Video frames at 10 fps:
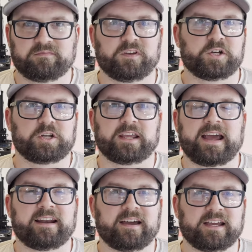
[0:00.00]
finishing it
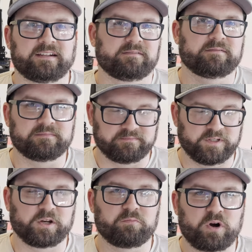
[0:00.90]
at night.
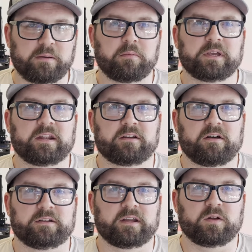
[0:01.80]
You could probably get it
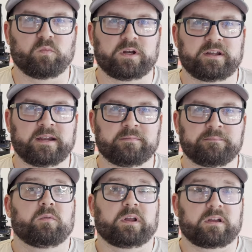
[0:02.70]
all done in one day.
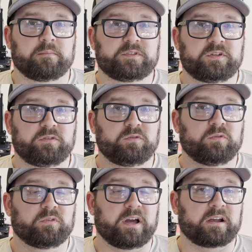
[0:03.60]
When it comes
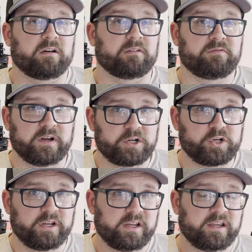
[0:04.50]
to like all the
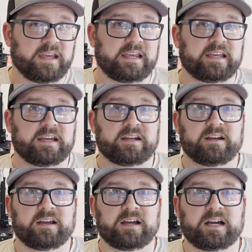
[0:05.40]
finishing
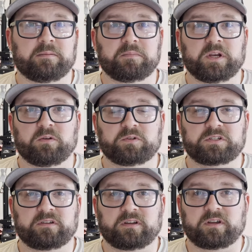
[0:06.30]
and you know,
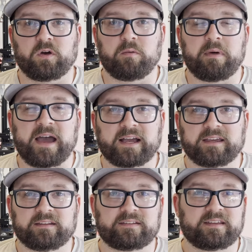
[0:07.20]
just going back
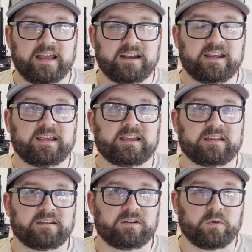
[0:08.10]
and sanding
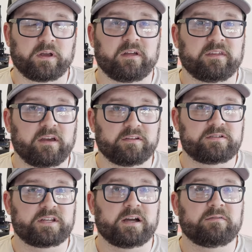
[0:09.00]
and doing all the other
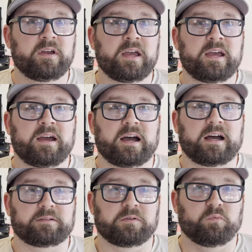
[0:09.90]
stuff
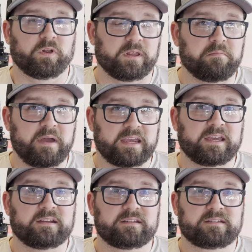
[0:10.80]
to really make
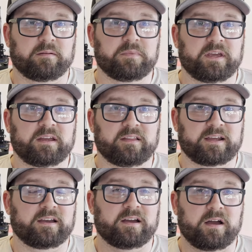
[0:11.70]
it something
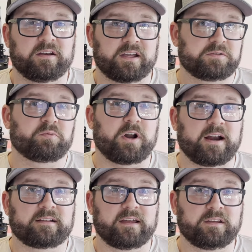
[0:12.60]
like a nice
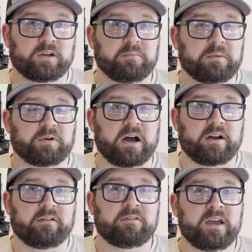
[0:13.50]
product that you can be proud
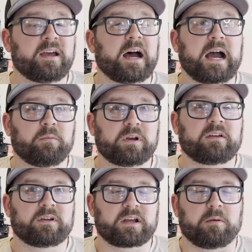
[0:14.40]
of, I would
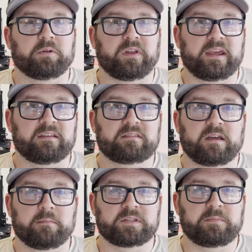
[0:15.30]
give it a couple days,
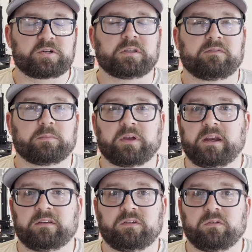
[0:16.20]
especially if you're
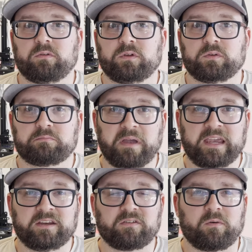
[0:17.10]
planning to use
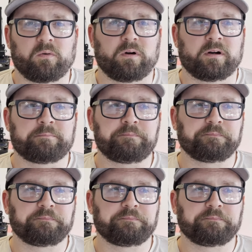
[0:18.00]
paint or,